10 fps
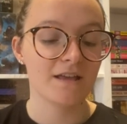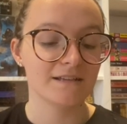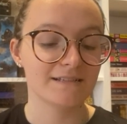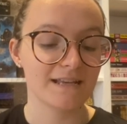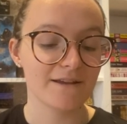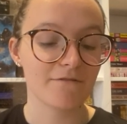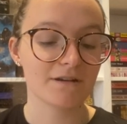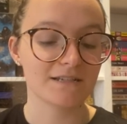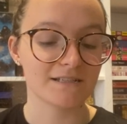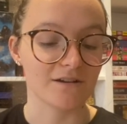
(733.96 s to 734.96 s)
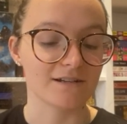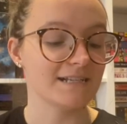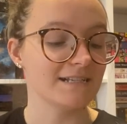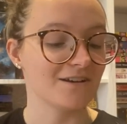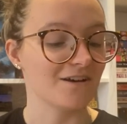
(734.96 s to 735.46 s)
Sarah decides
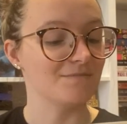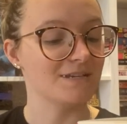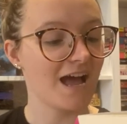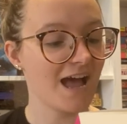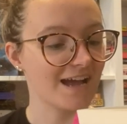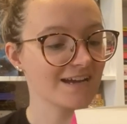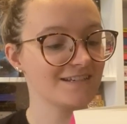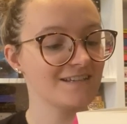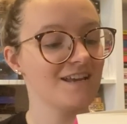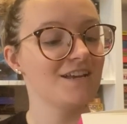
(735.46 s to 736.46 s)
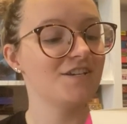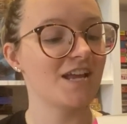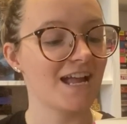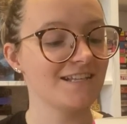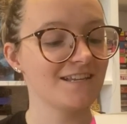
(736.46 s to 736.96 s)
it's time to act. She
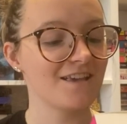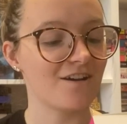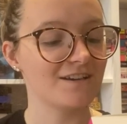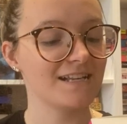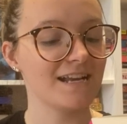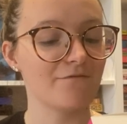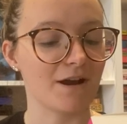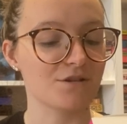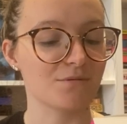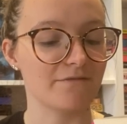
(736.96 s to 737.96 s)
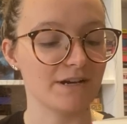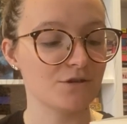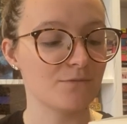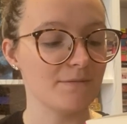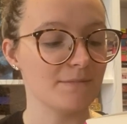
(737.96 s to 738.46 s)
heads to the isolated ranch where
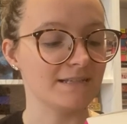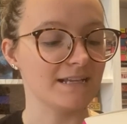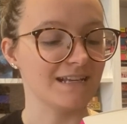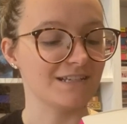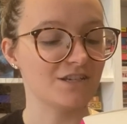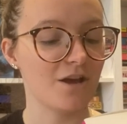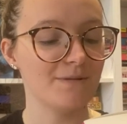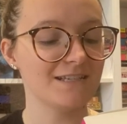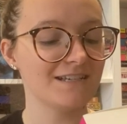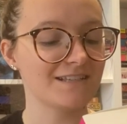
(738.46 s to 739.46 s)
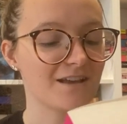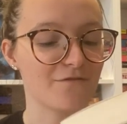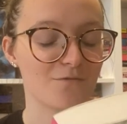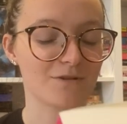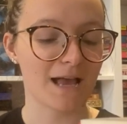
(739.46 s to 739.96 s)
Rachel went missing, determined to
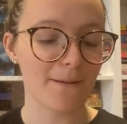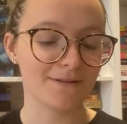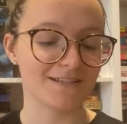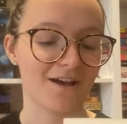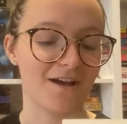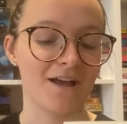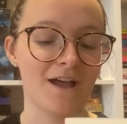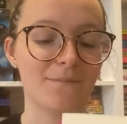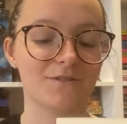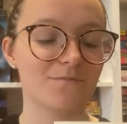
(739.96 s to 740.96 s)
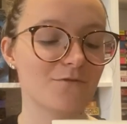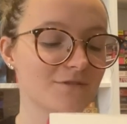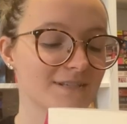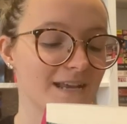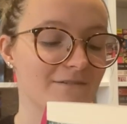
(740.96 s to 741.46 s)
discover what's happened to her. But the
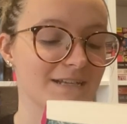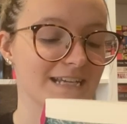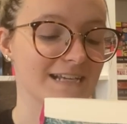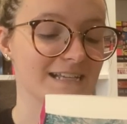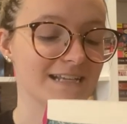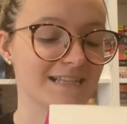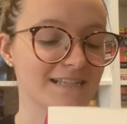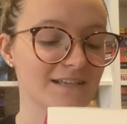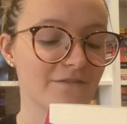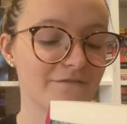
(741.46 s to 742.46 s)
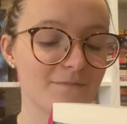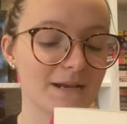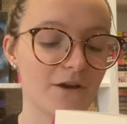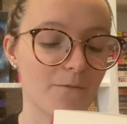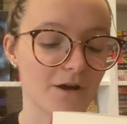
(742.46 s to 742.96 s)
more Sarah digs into this
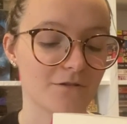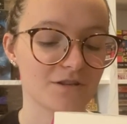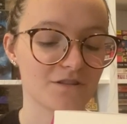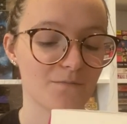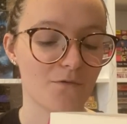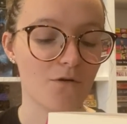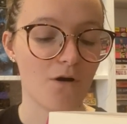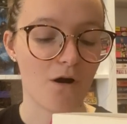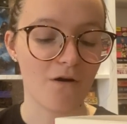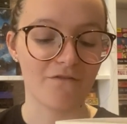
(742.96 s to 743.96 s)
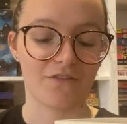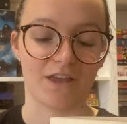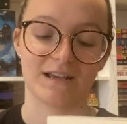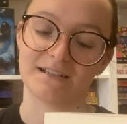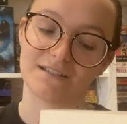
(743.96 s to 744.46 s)
unfamiliar world, the more off
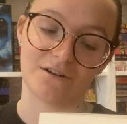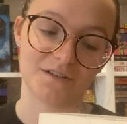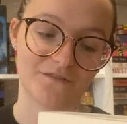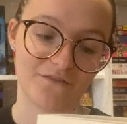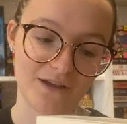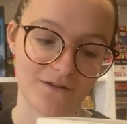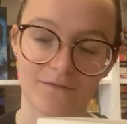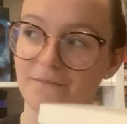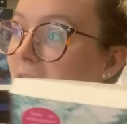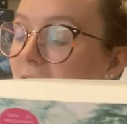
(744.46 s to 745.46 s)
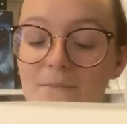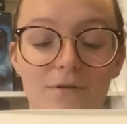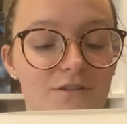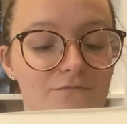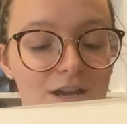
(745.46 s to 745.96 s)
things start to feel.
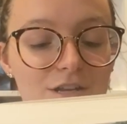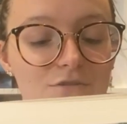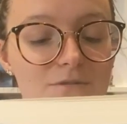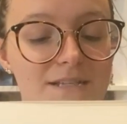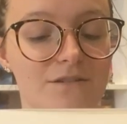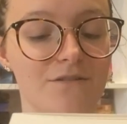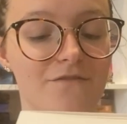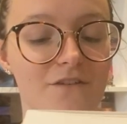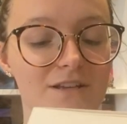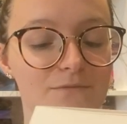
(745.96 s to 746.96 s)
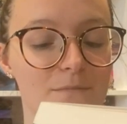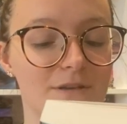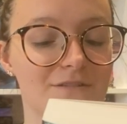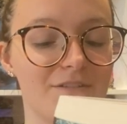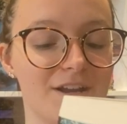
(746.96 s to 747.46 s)
Because Rachel is not the first
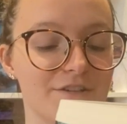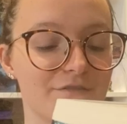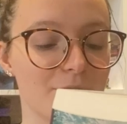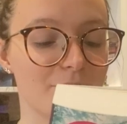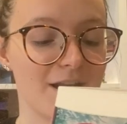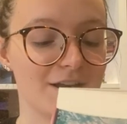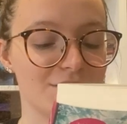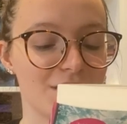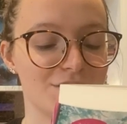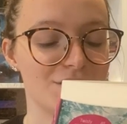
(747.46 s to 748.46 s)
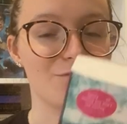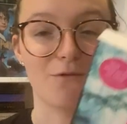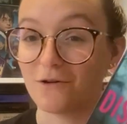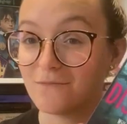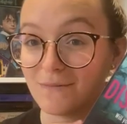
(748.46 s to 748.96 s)
woman to vanish from the ranch, and she
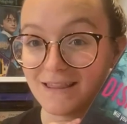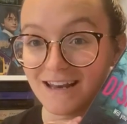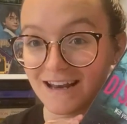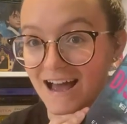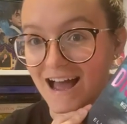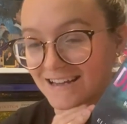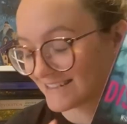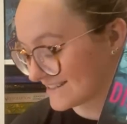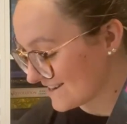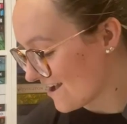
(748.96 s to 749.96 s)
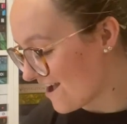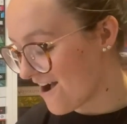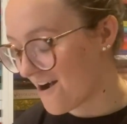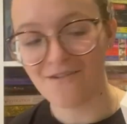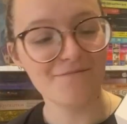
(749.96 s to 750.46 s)
won't be the last.
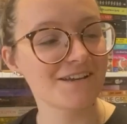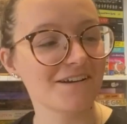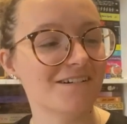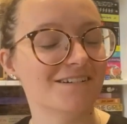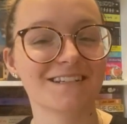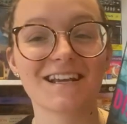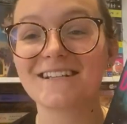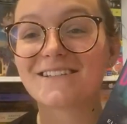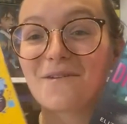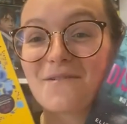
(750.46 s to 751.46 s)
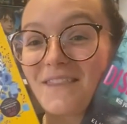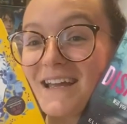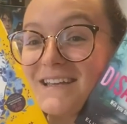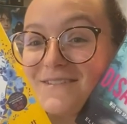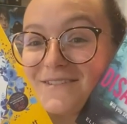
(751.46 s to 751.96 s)
Oh my God. So
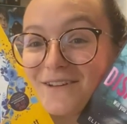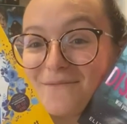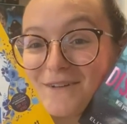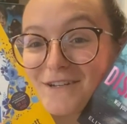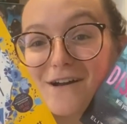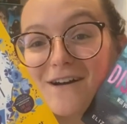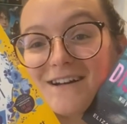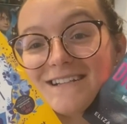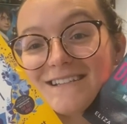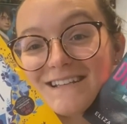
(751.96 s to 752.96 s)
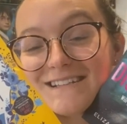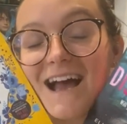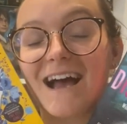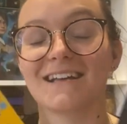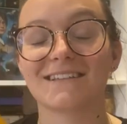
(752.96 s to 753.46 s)
thank you so much, guys. This
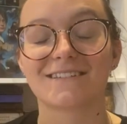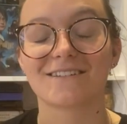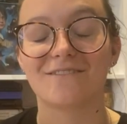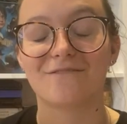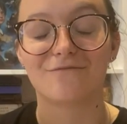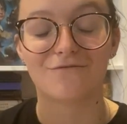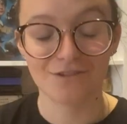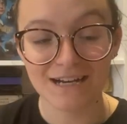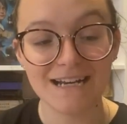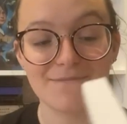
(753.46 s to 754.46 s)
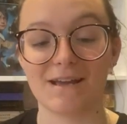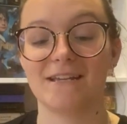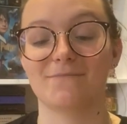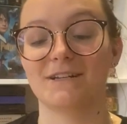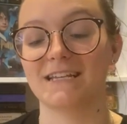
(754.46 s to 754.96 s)
has really
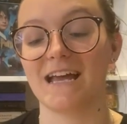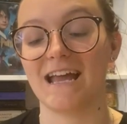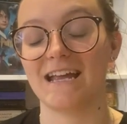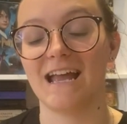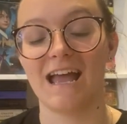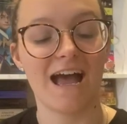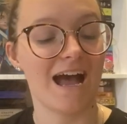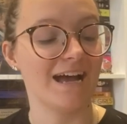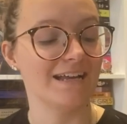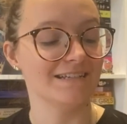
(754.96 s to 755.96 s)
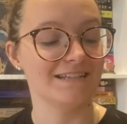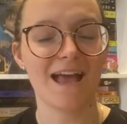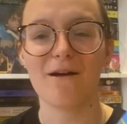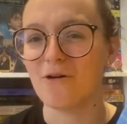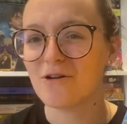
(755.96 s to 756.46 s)
made my day. And
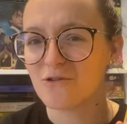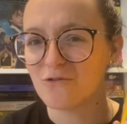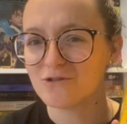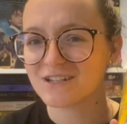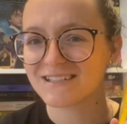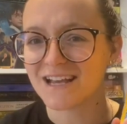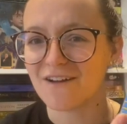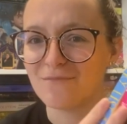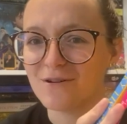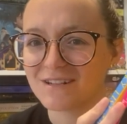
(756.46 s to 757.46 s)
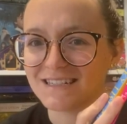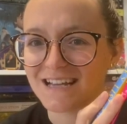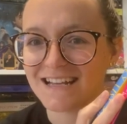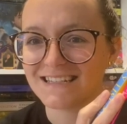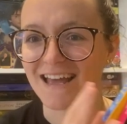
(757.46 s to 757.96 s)
yeah, what a gorgeous set of books to
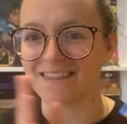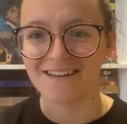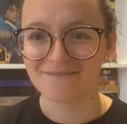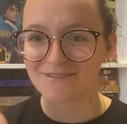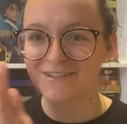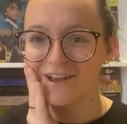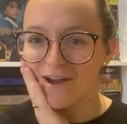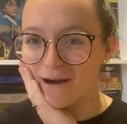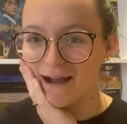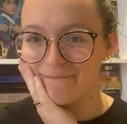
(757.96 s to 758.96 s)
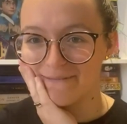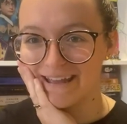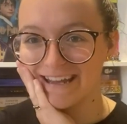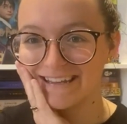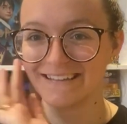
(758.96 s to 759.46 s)
get together. I'm so happy.